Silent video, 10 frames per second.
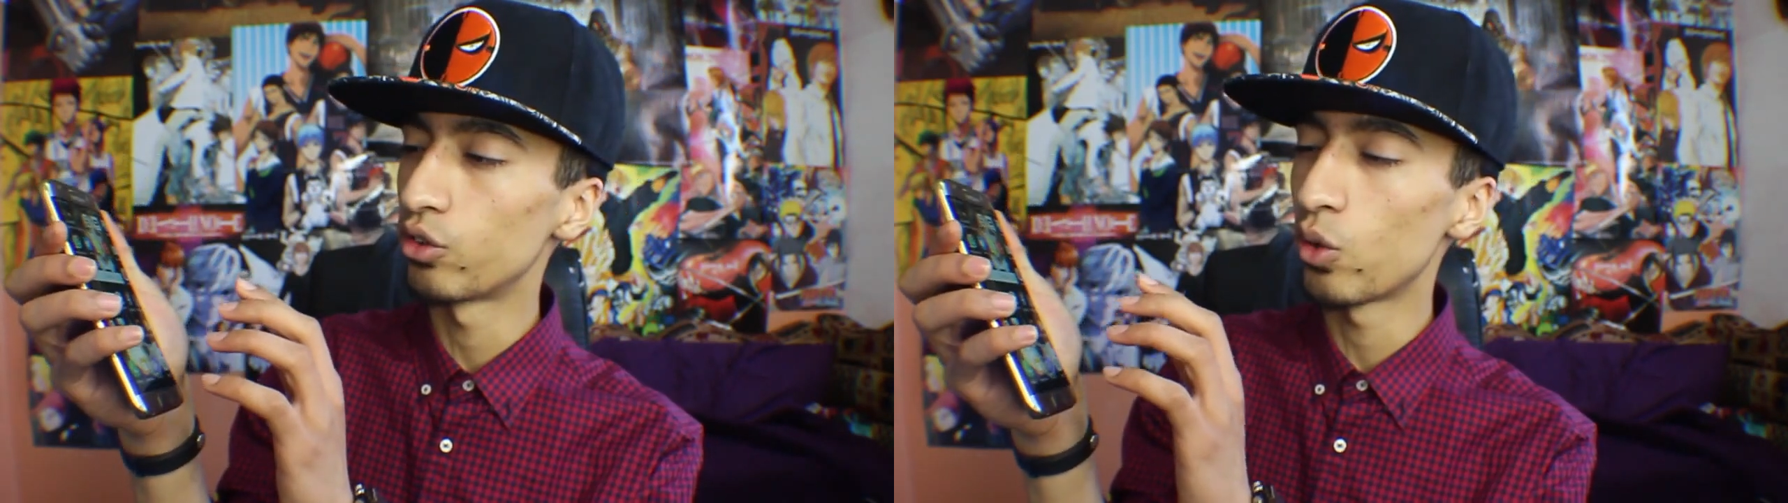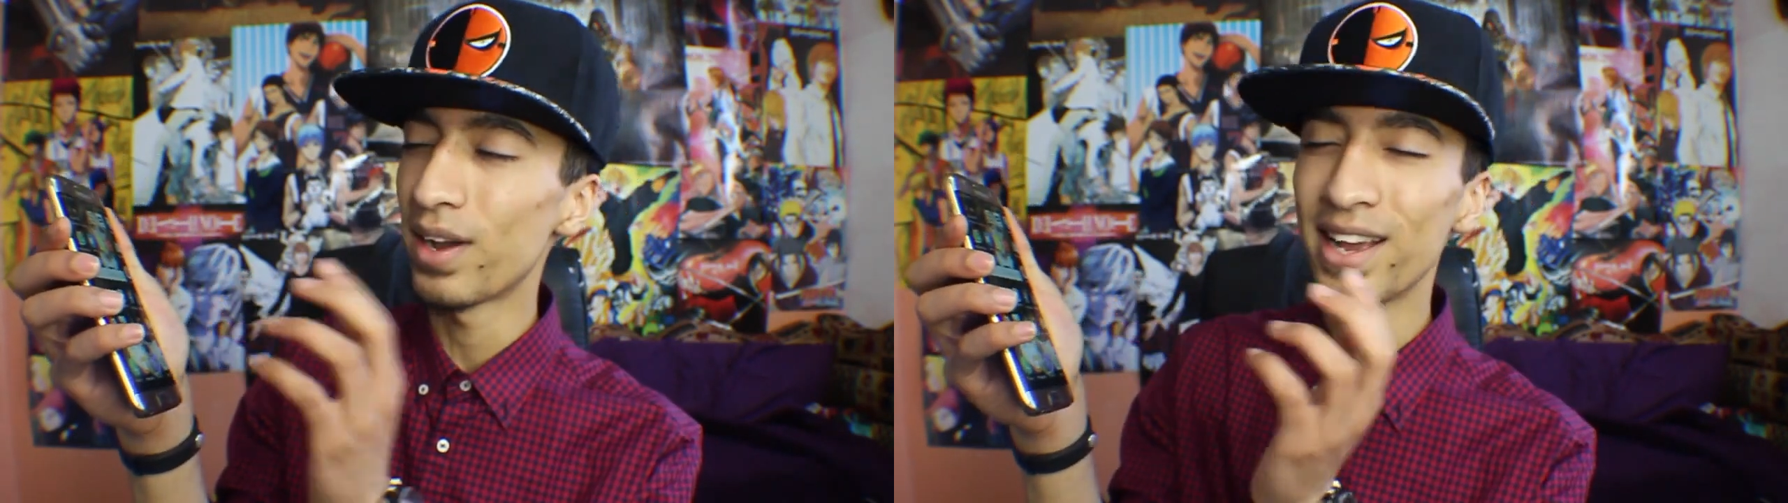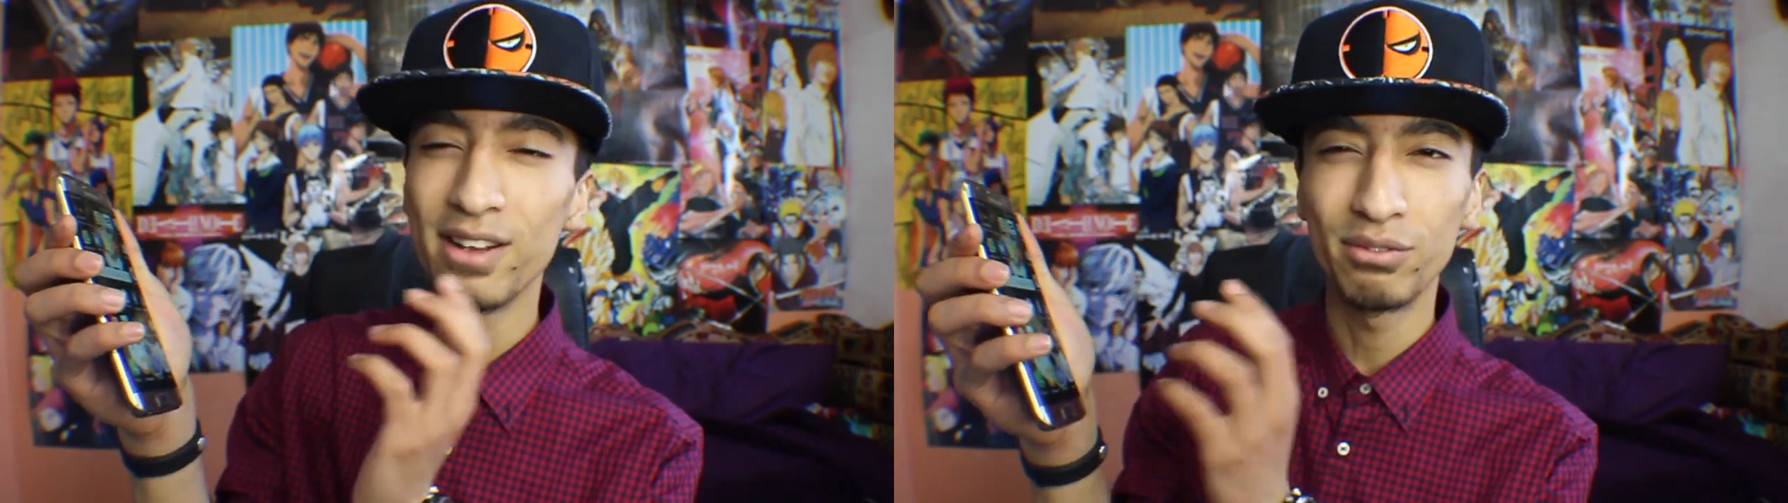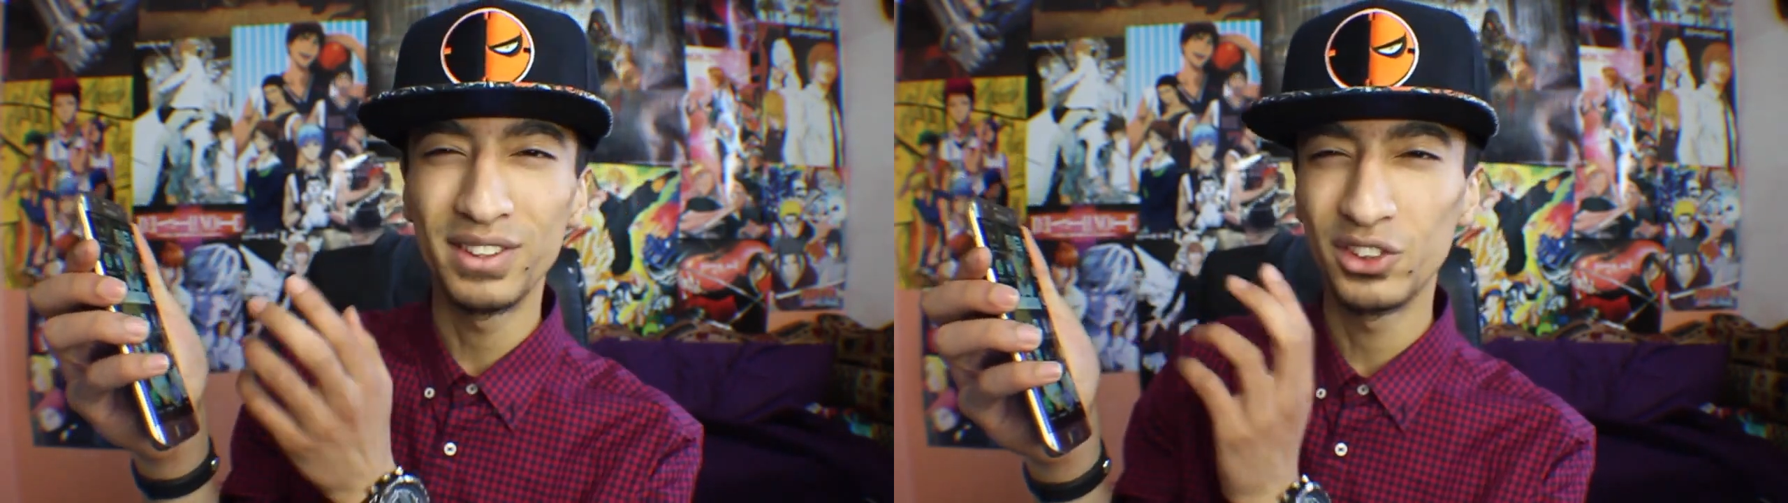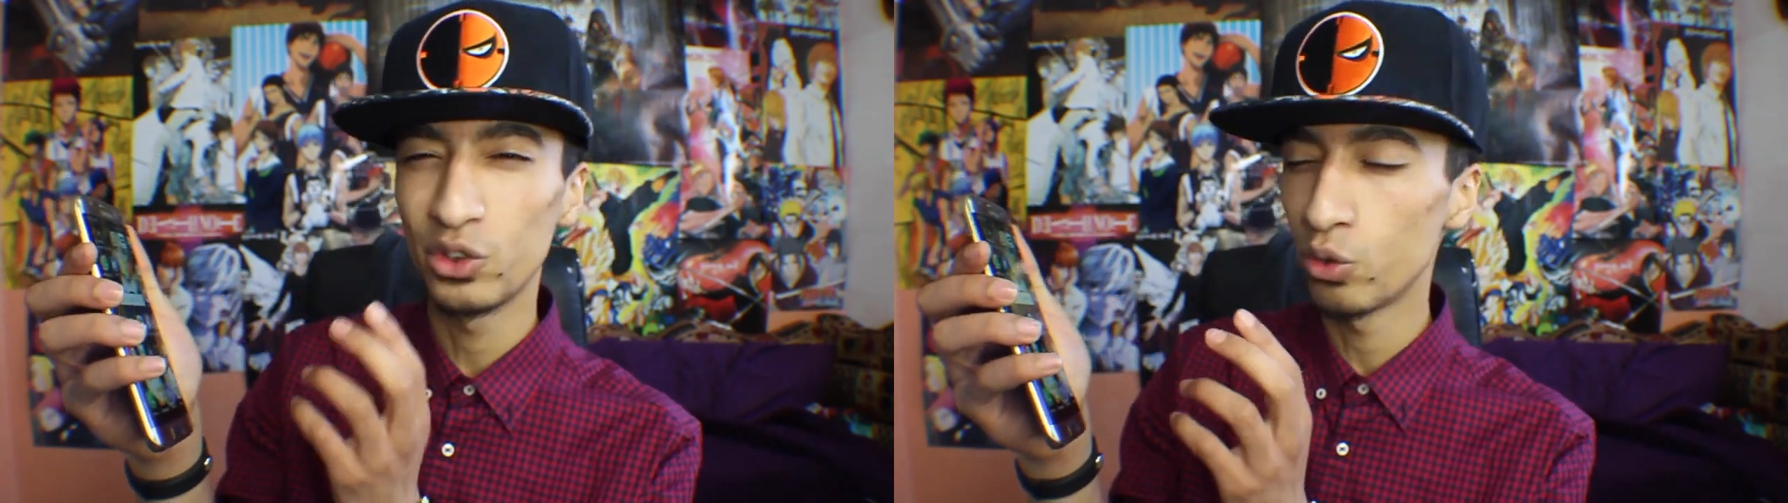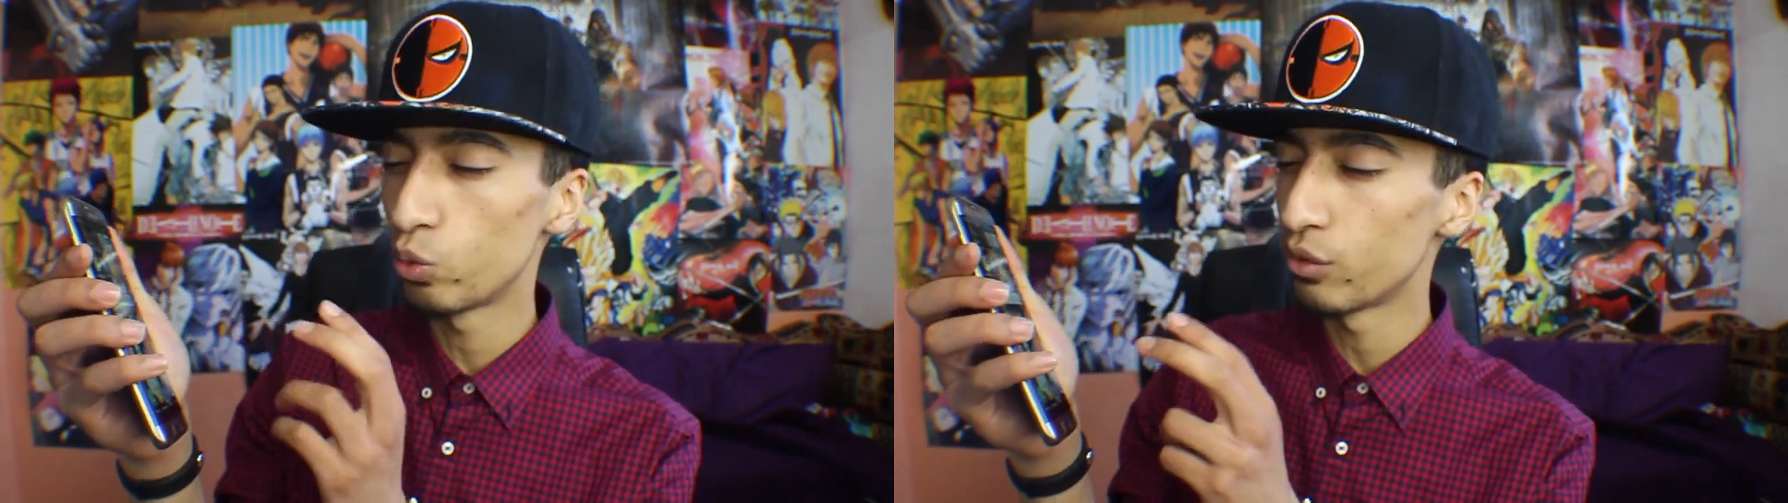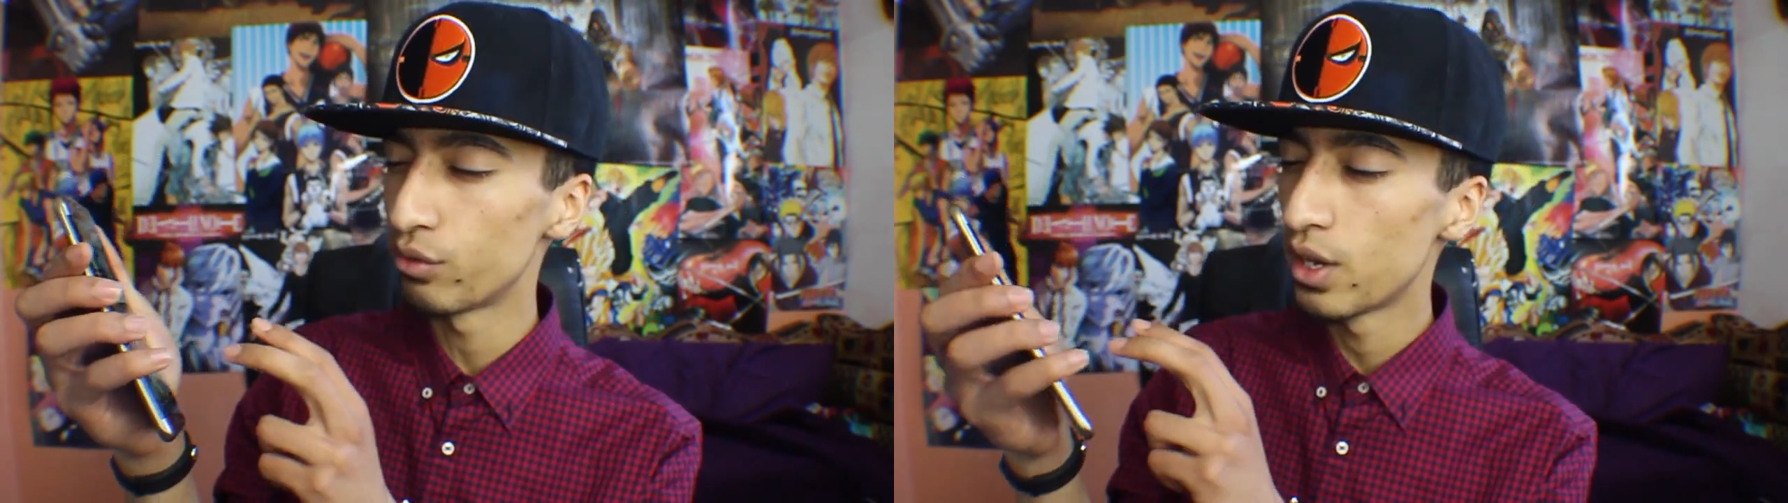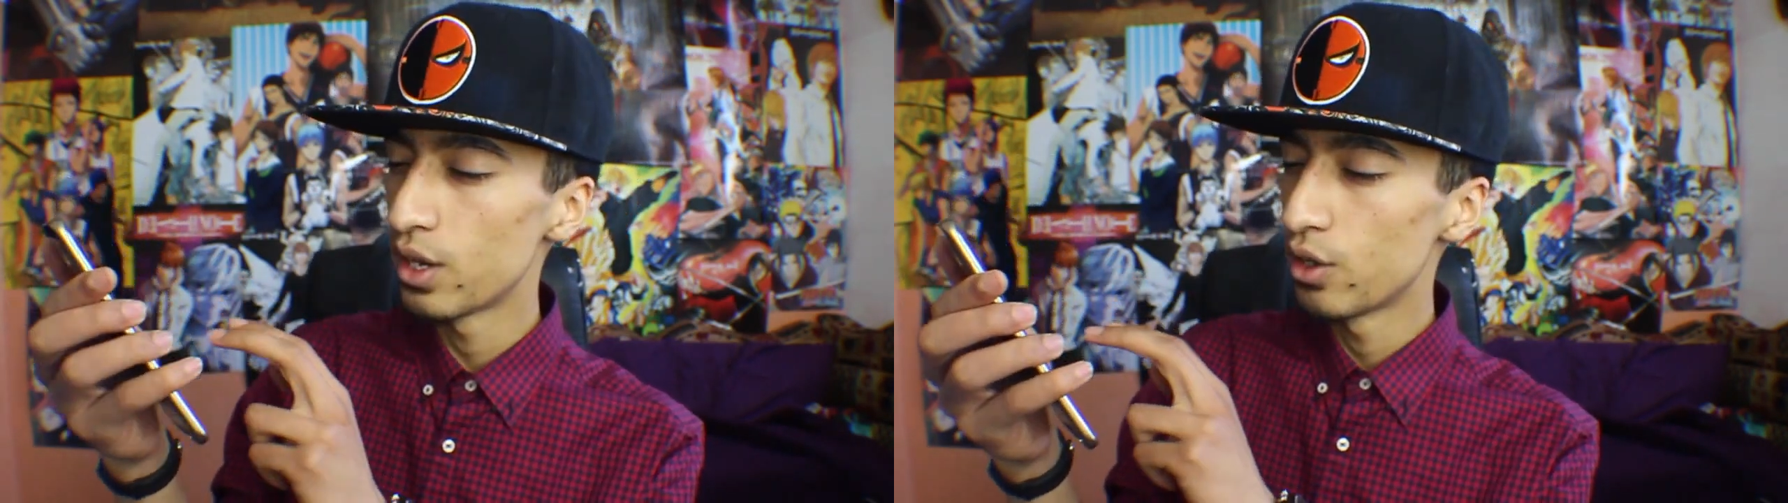So I have issues with